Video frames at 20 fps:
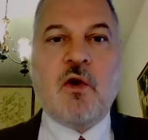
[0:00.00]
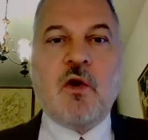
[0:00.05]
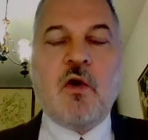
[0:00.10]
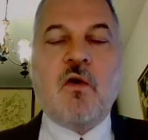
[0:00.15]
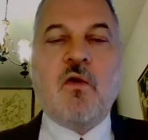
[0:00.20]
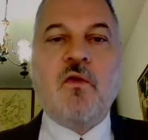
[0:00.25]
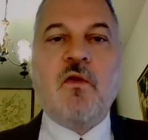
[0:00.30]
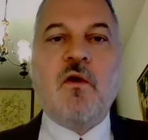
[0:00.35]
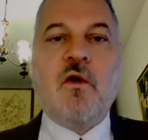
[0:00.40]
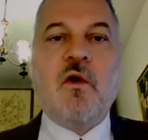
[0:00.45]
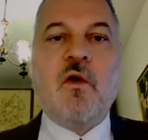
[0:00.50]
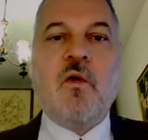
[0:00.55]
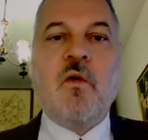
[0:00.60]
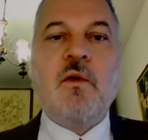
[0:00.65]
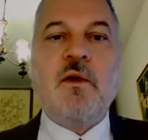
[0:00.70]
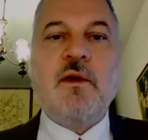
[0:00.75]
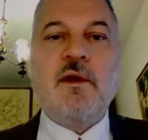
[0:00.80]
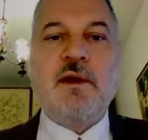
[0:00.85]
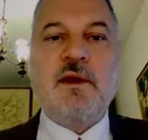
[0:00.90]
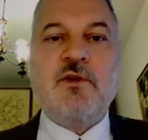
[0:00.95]

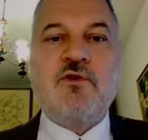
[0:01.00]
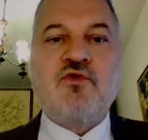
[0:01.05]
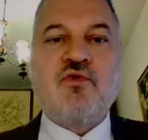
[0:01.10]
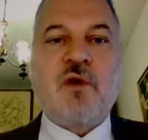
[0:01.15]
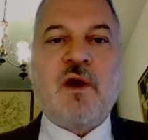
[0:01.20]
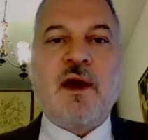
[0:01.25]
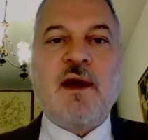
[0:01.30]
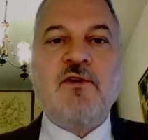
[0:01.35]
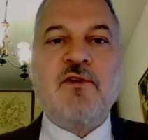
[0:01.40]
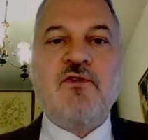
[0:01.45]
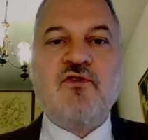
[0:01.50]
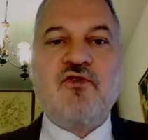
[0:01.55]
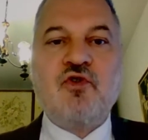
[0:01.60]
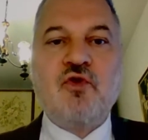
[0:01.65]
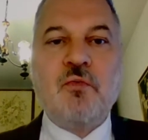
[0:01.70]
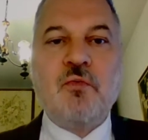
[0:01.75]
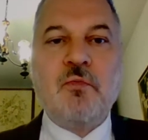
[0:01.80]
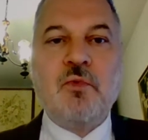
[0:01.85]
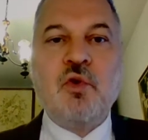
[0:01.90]
although it tries to